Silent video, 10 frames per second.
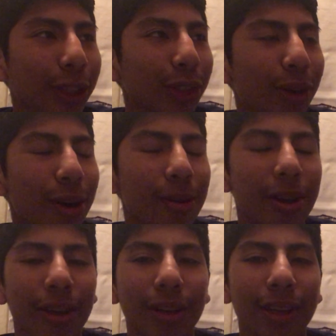on
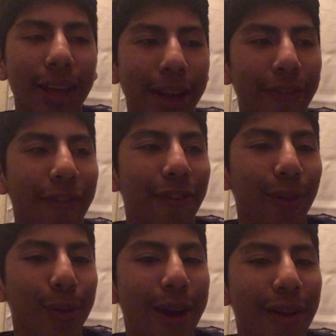Drogon and
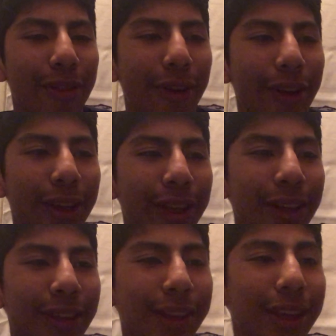flew out there to
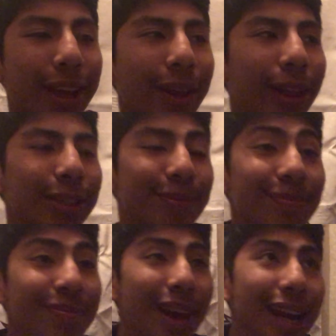kill as
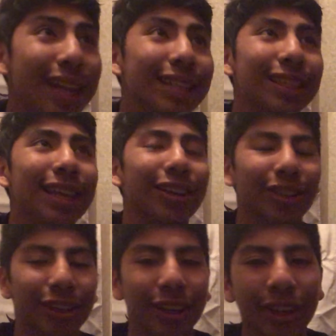many as they
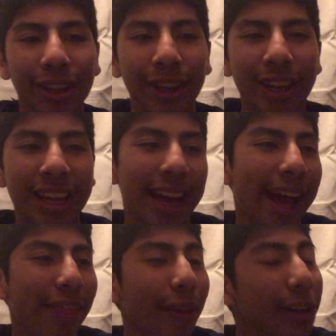could.
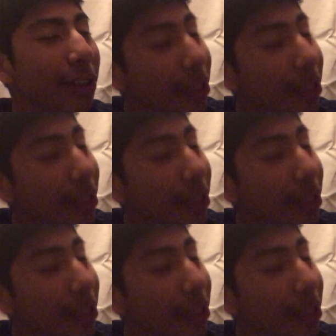And they